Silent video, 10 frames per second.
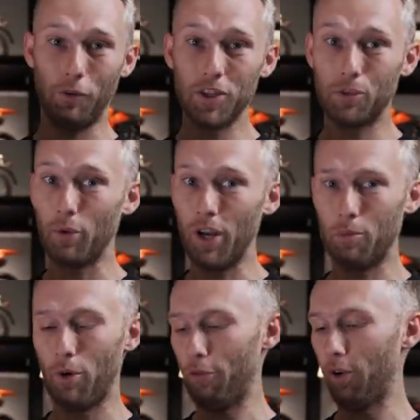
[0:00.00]
fits really
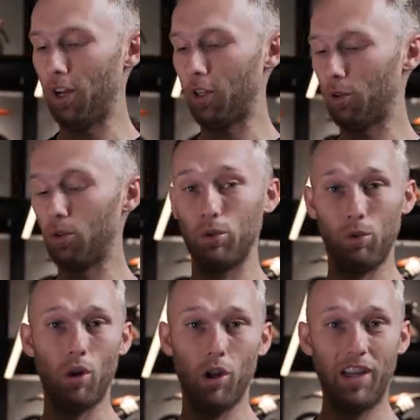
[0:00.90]
perfectly
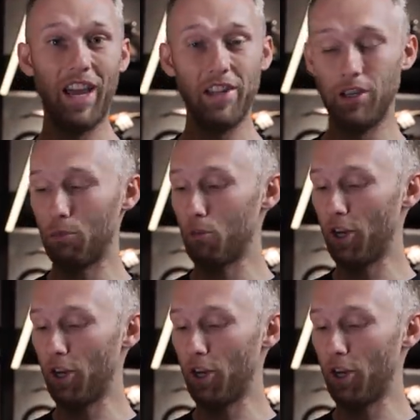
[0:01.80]
to all KTM